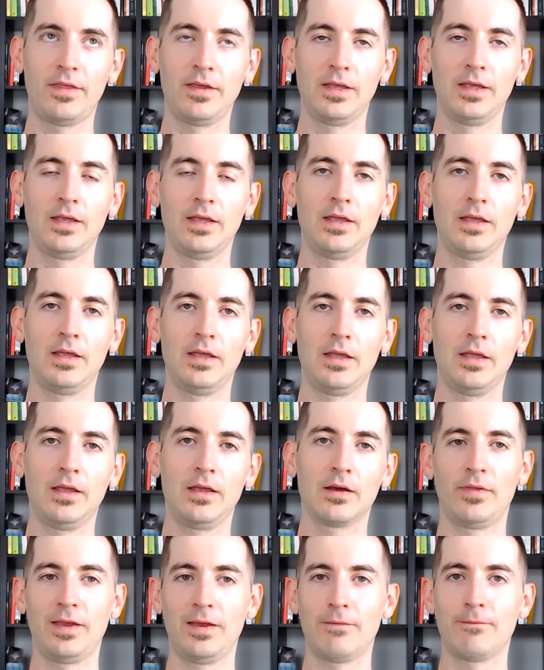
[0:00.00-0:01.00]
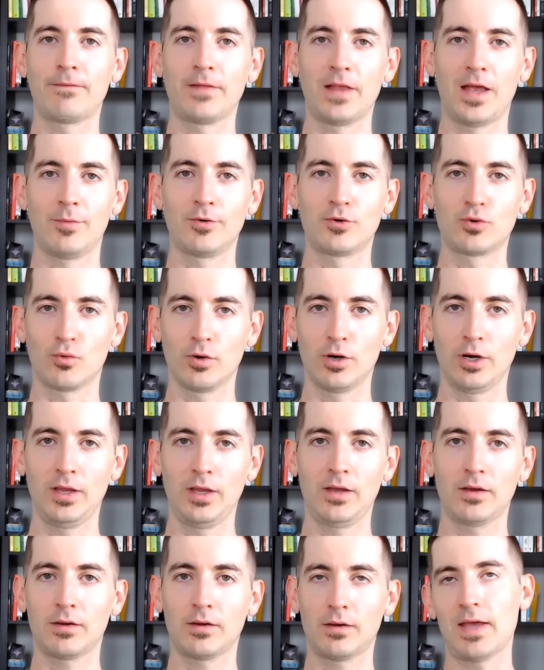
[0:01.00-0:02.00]
the
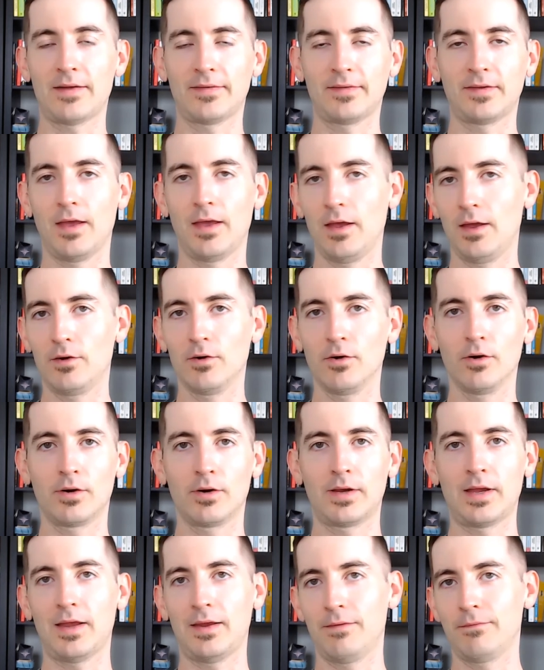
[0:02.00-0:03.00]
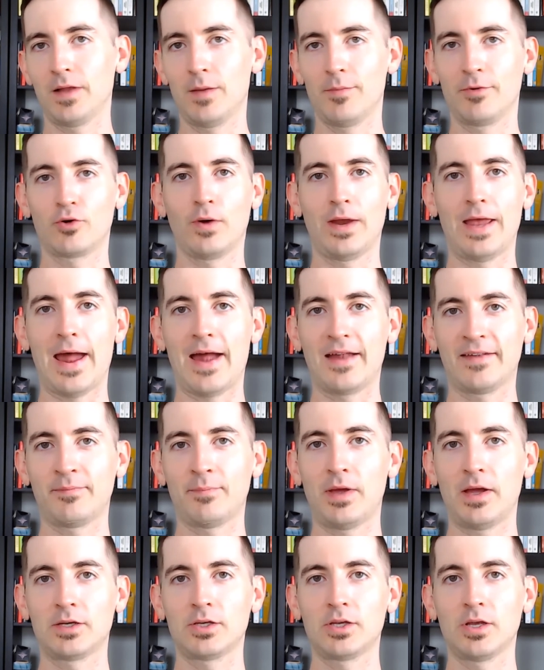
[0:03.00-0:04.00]
inflammatory cascade or inflammatory
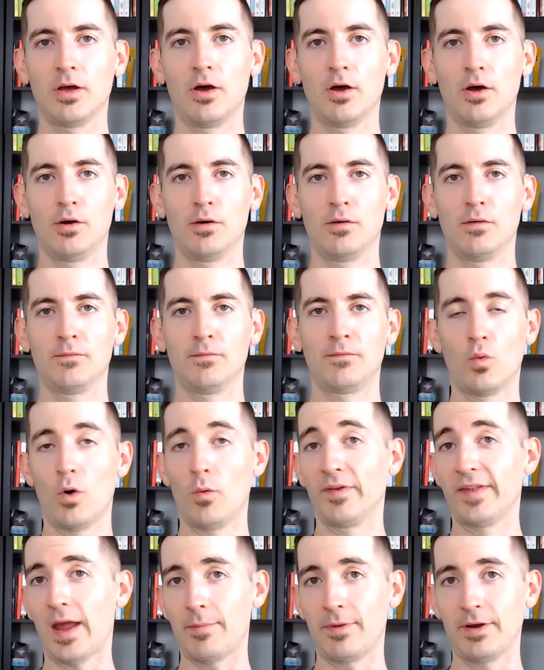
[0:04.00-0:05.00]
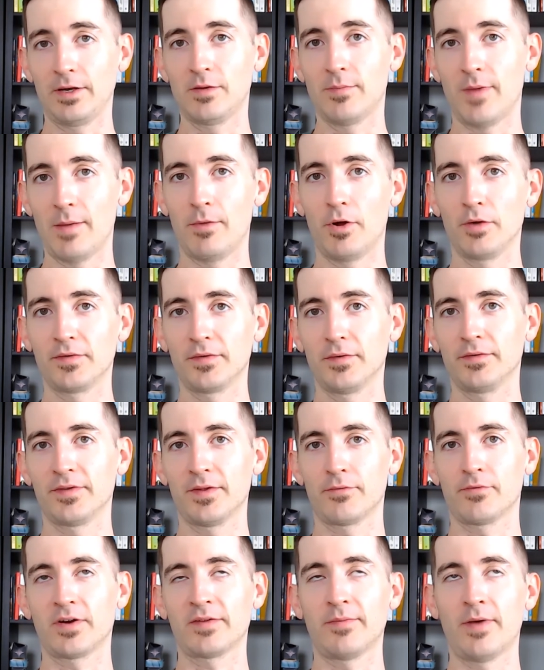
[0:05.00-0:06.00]
aspect of what was happening to my muscles
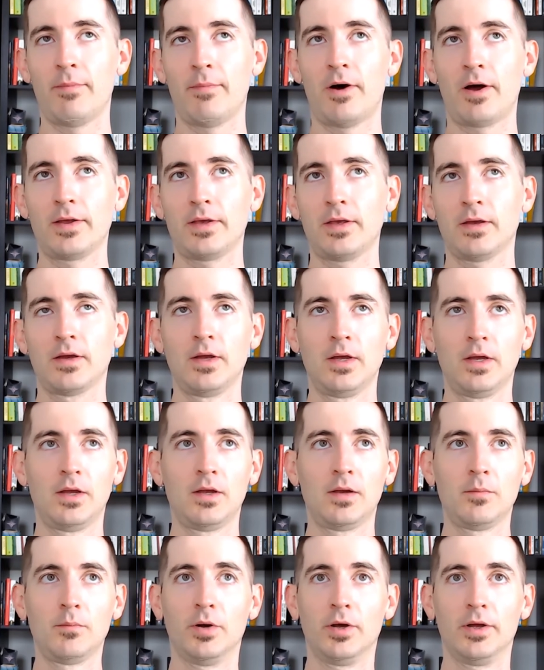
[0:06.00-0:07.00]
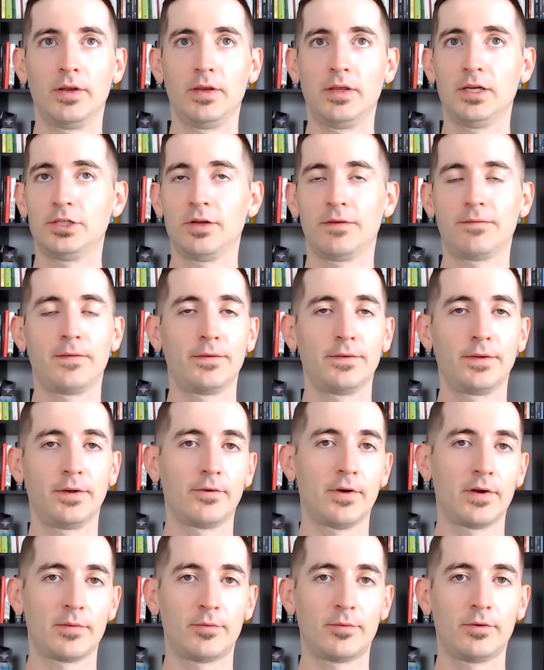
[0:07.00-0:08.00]
and the rest of my body. But it just felt
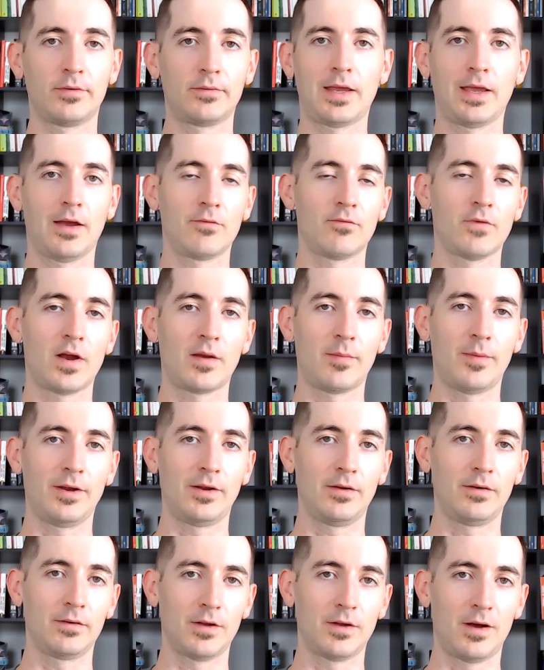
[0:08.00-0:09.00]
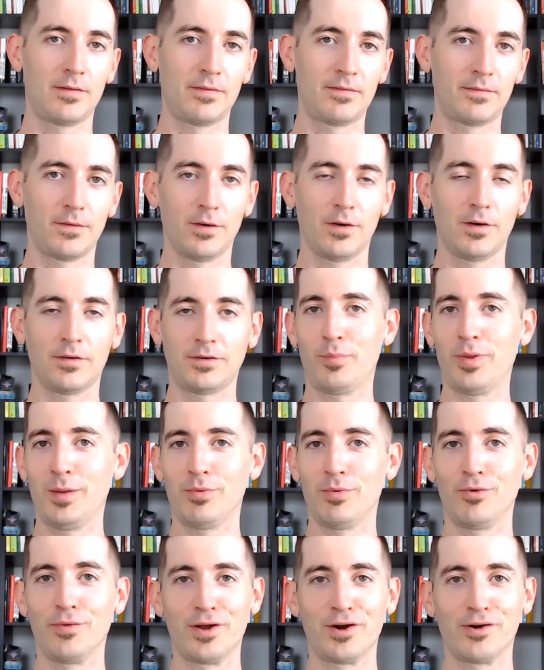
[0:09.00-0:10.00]
incredible. I can't recommend it enough for
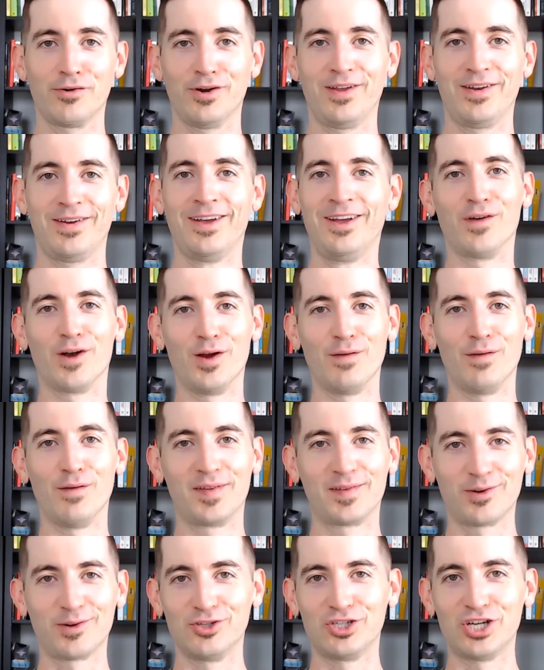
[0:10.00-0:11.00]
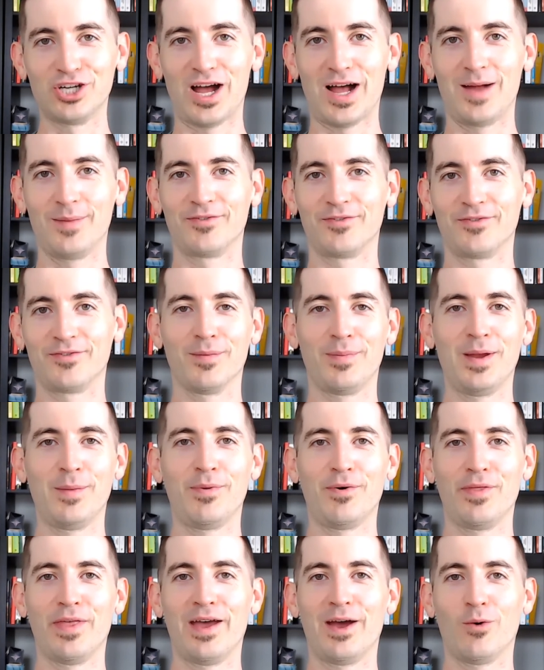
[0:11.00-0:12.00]
people that are in very physical jobs. There are
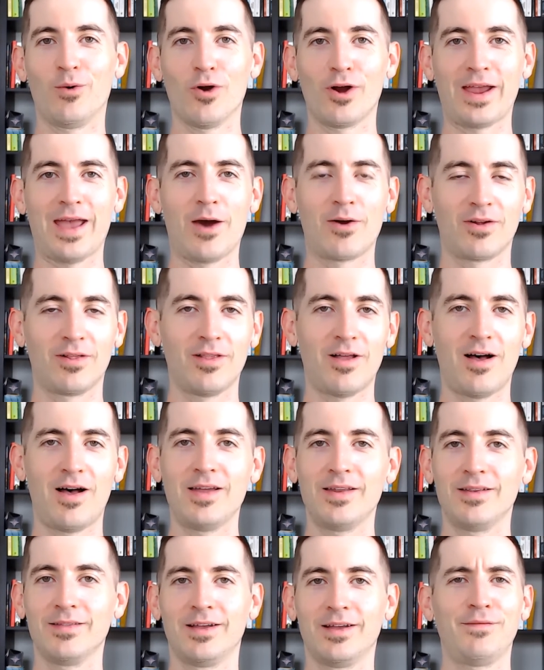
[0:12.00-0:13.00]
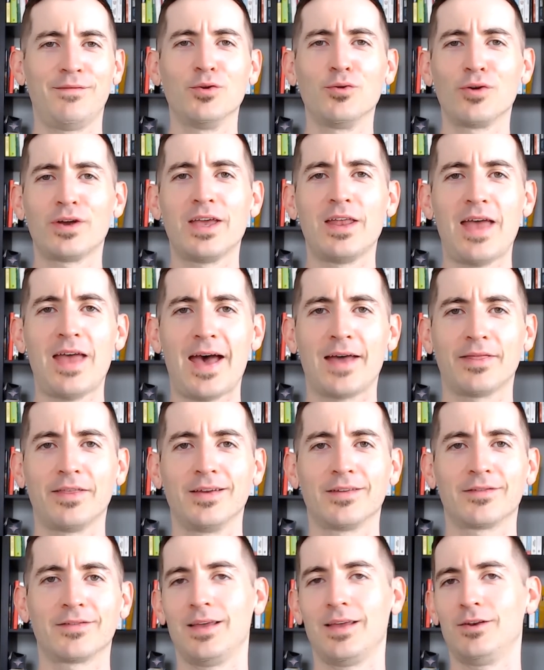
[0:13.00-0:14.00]
people that work out a lot. And if you look at
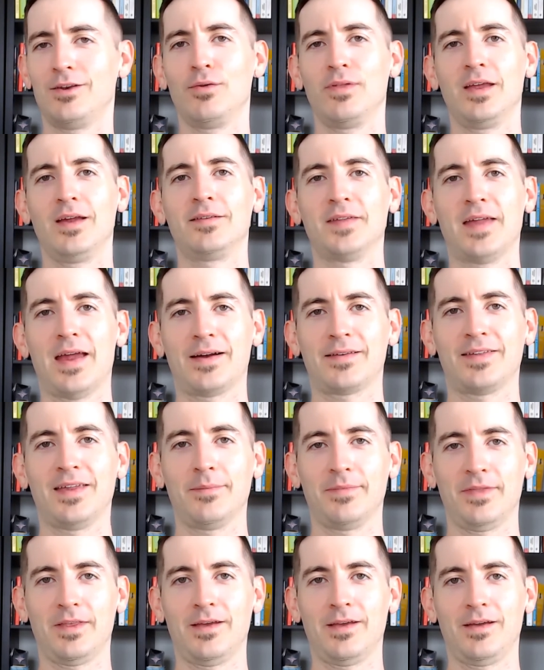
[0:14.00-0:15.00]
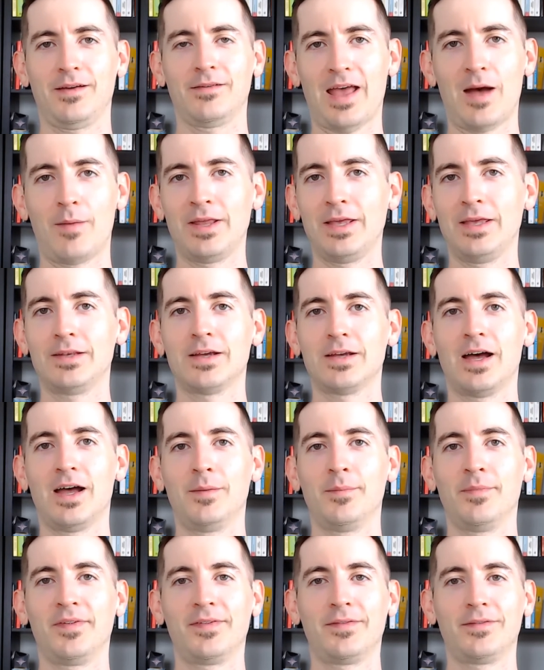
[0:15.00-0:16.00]
athletes, they do the exact same thing. How many
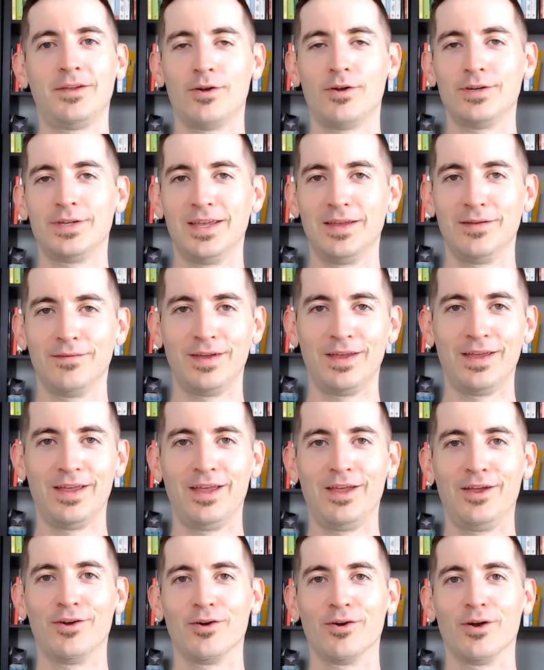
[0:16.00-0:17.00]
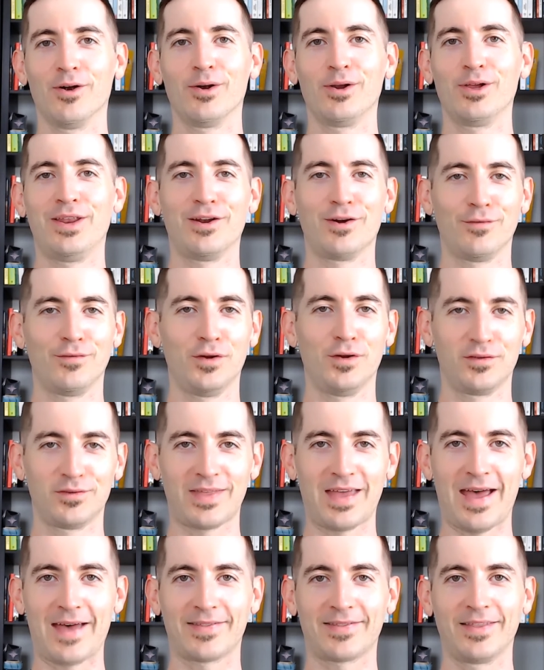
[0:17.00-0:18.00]
times on TV or in interviews
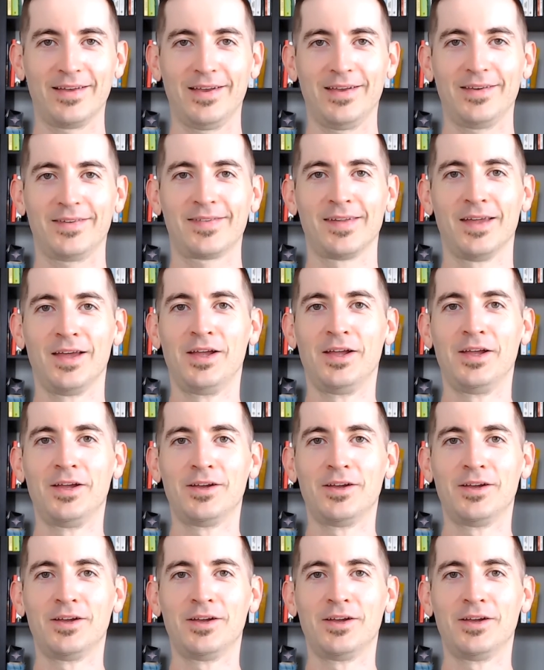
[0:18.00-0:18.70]
with athletes